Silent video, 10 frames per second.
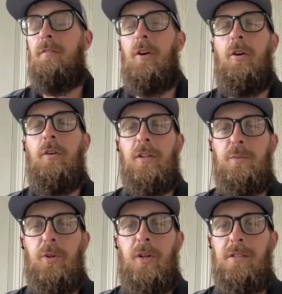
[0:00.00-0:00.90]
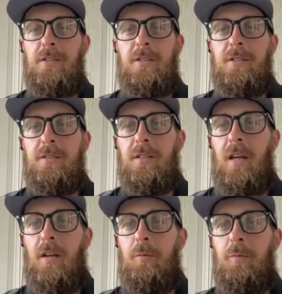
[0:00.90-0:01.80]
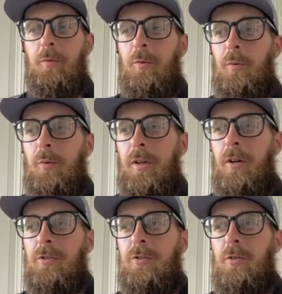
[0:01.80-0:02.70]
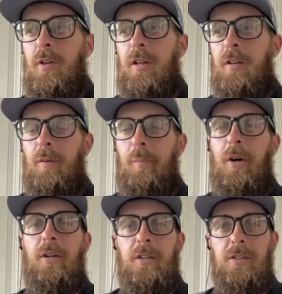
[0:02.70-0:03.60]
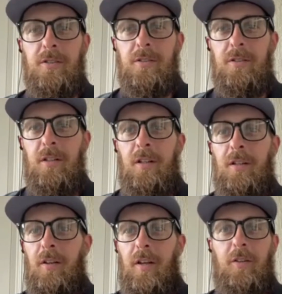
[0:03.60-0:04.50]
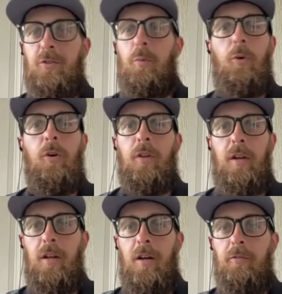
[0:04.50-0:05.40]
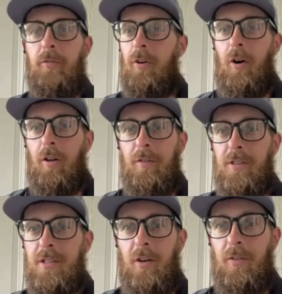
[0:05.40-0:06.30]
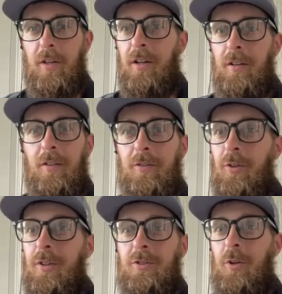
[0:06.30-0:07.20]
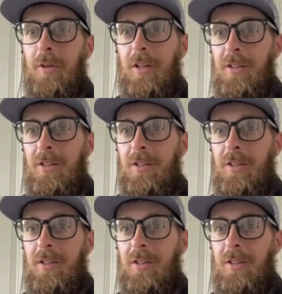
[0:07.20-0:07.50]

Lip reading: our own experiences, and we also think of abundance. Like there's more than enough for all of us out there. There's only so many